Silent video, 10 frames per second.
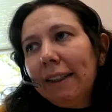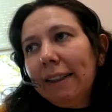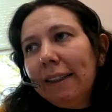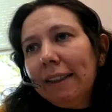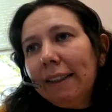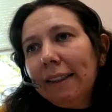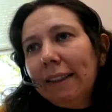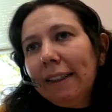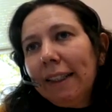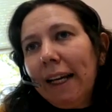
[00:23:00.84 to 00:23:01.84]
in
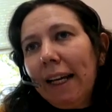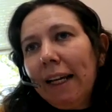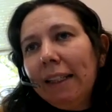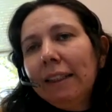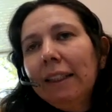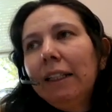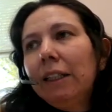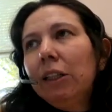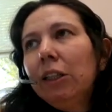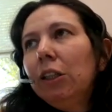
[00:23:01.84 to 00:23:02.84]
this case,
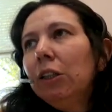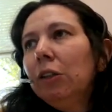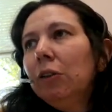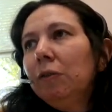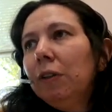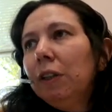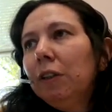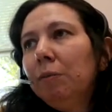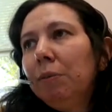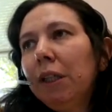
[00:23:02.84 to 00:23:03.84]
you
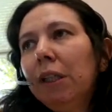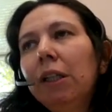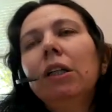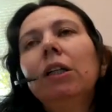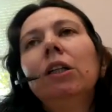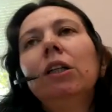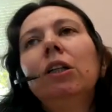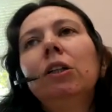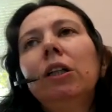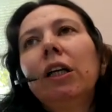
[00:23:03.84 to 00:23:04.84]
will be
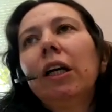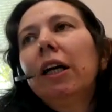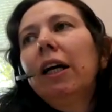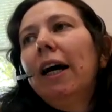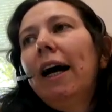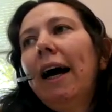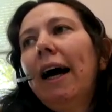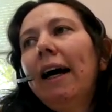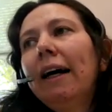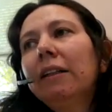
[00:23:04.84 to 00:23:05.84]
looking
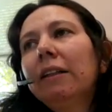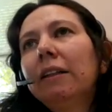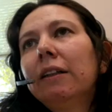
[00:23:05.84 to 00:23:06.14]
at